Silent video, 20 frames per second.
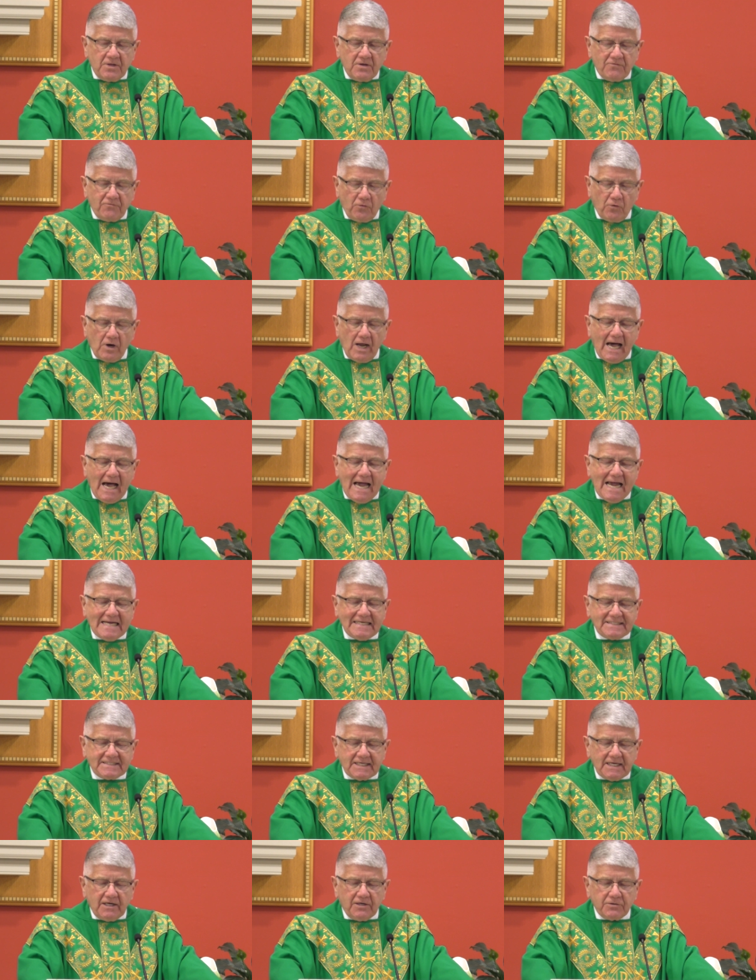For I
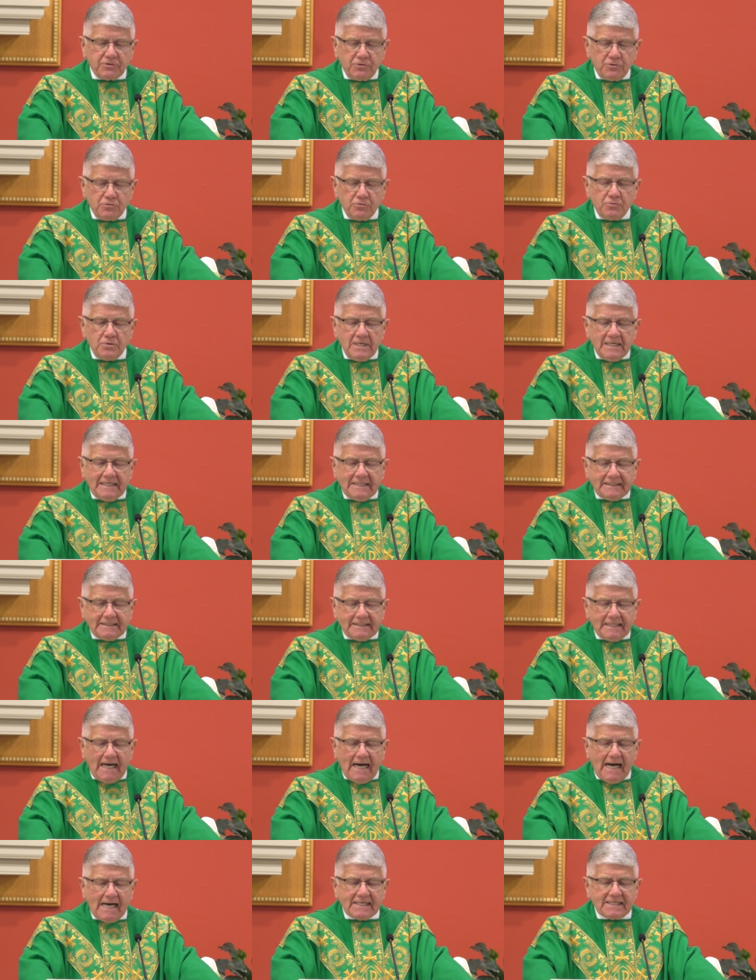tell you,
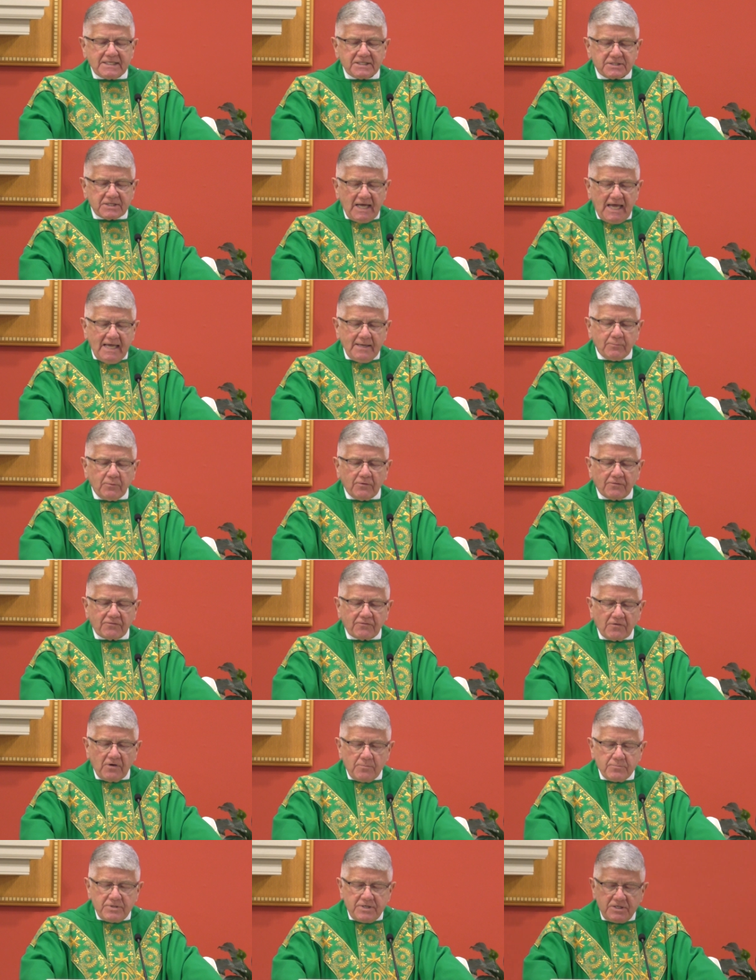God is able
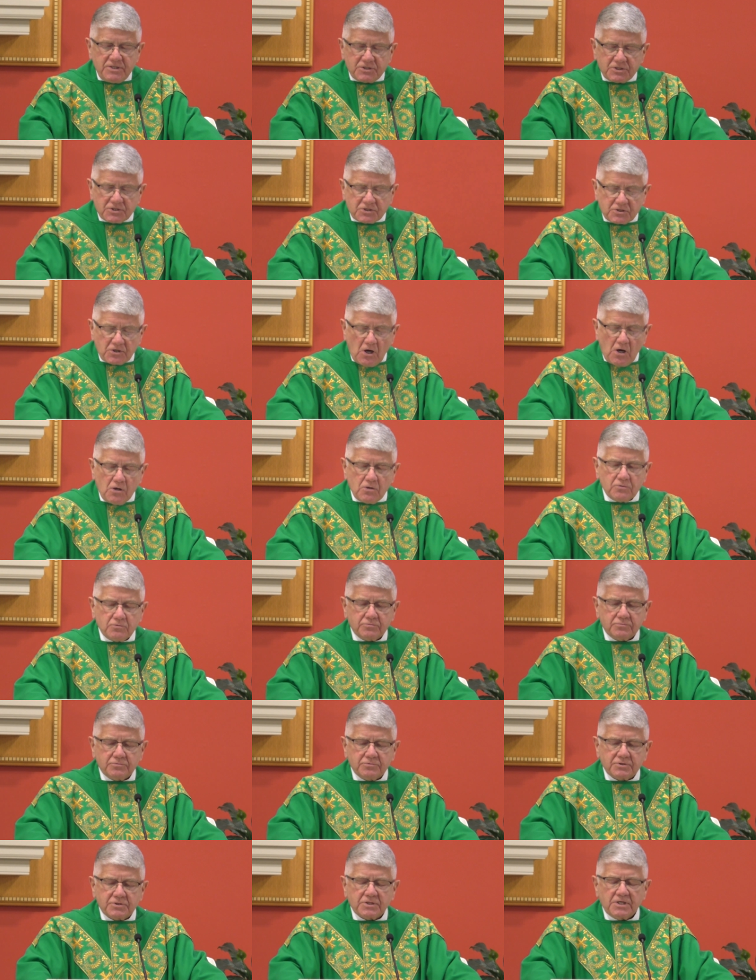from these
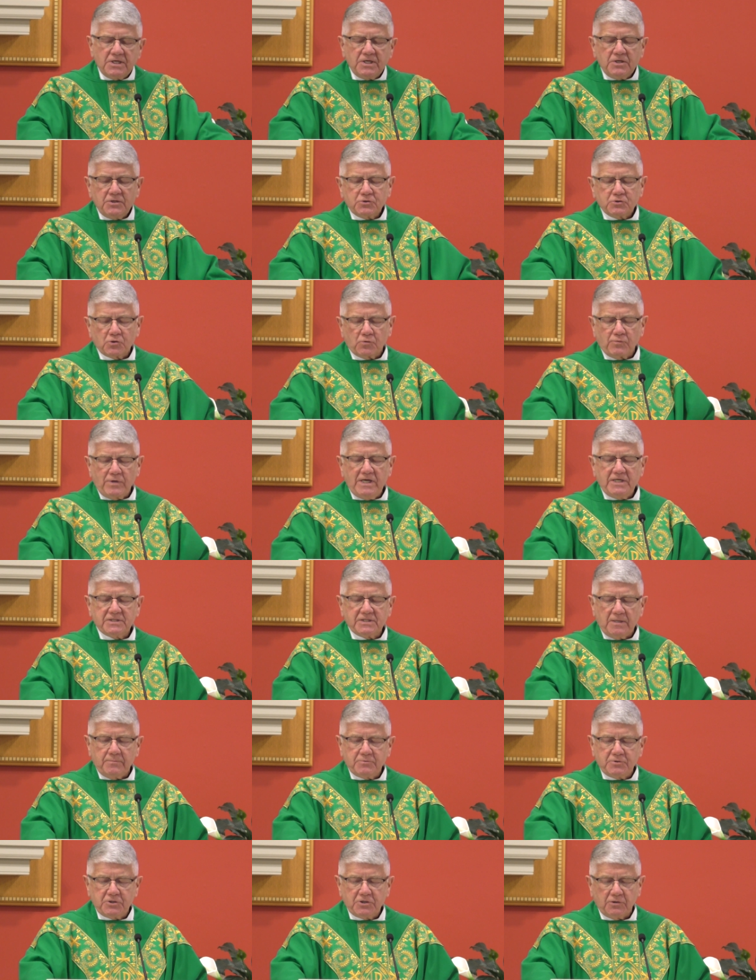stones to raise
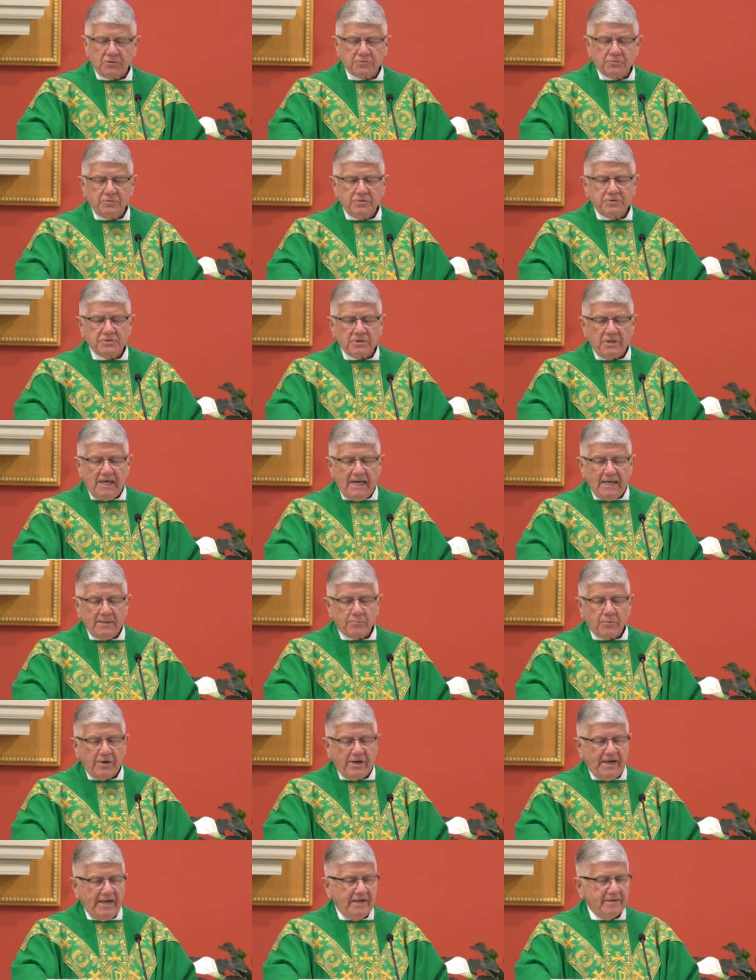up children to
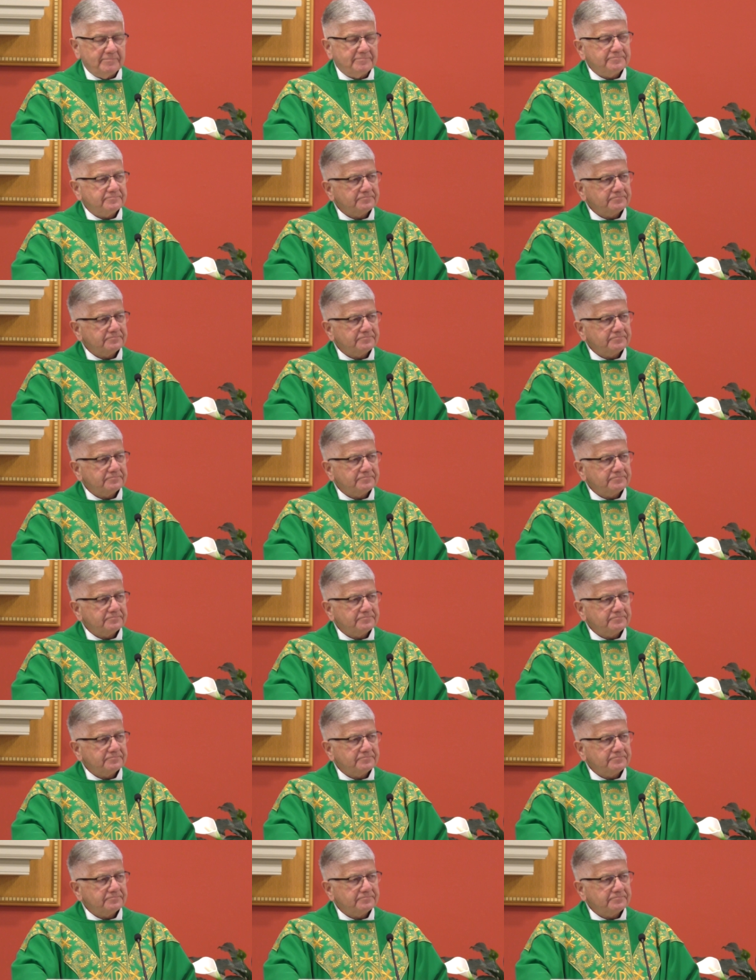Abraham.